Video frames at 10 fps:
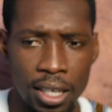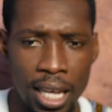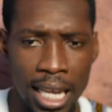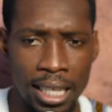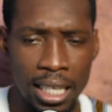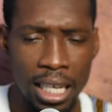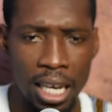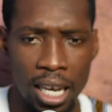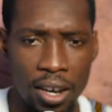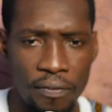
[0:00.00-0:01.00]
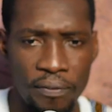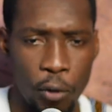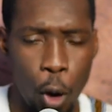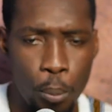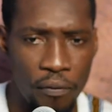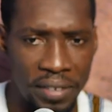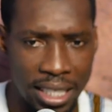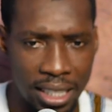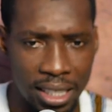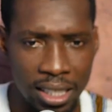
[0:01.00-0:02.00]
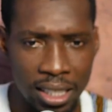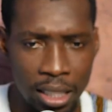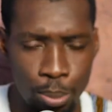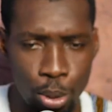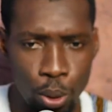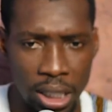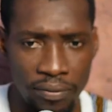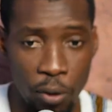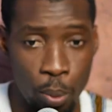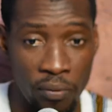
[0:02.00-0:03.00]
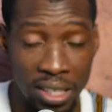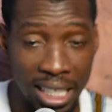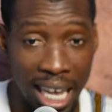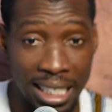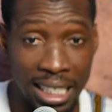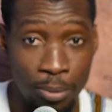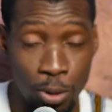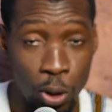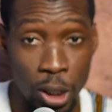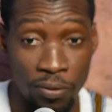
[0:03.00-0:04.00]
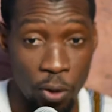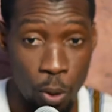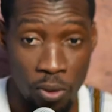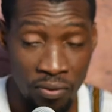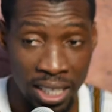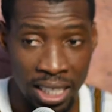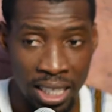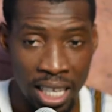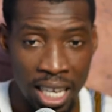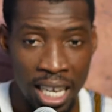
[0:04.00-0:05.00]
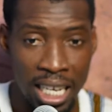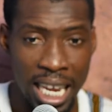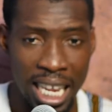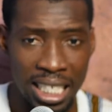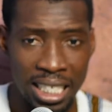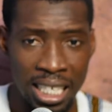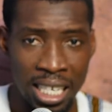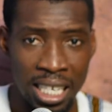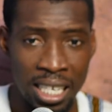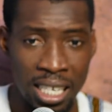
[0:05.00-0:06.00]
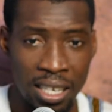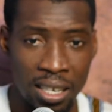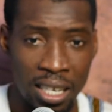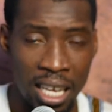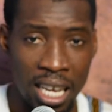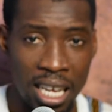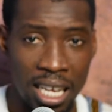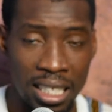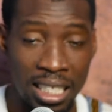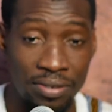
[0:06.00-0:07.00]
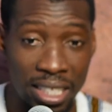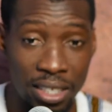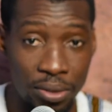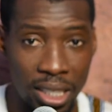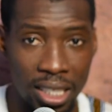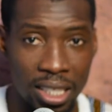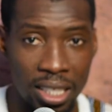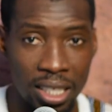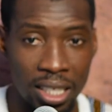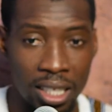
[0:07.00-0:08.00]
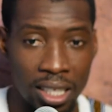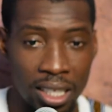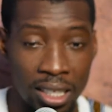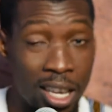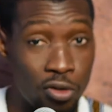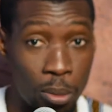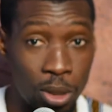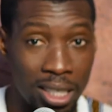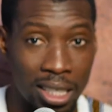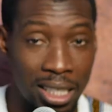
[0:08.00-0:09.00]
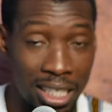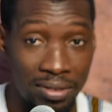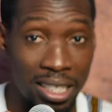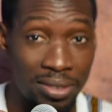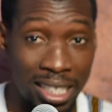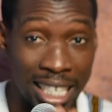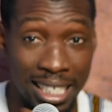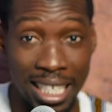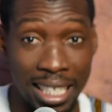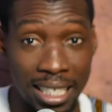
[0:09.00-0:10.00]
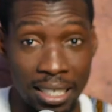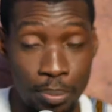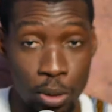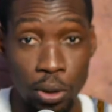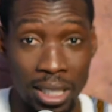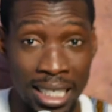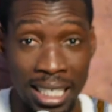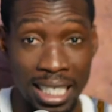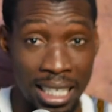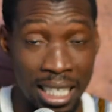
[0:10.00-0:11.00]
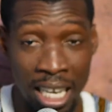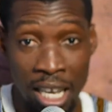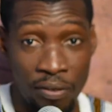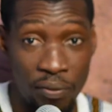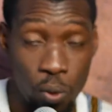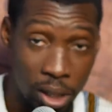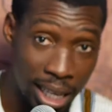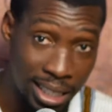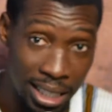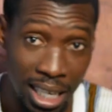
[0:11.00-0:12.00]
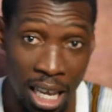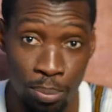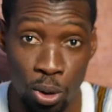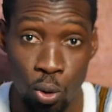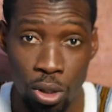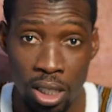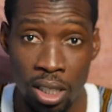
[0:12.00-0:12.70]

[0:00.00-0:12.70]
I think 4 movies. In produced 4 movies last year, and produced 4 movies, then TV series. Jane Shomoni ni TV series Jane Sunday. He produced Jane Sunday. Full 13 episode.